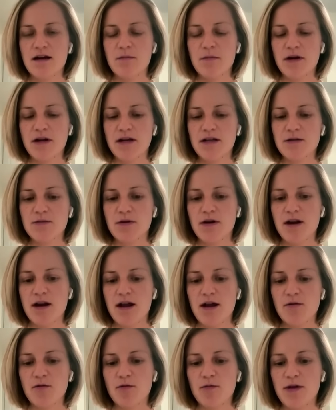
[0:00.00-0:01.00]
my husband and
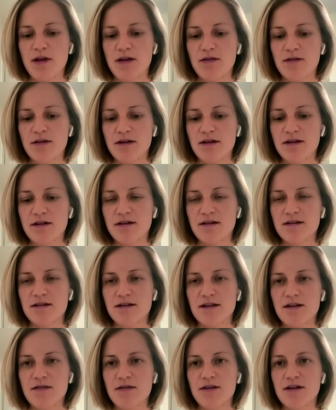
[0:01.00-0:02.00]
I will be in the
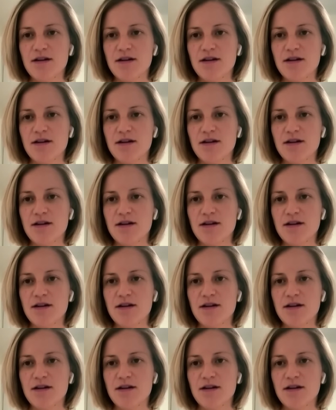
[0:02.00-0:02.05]
in the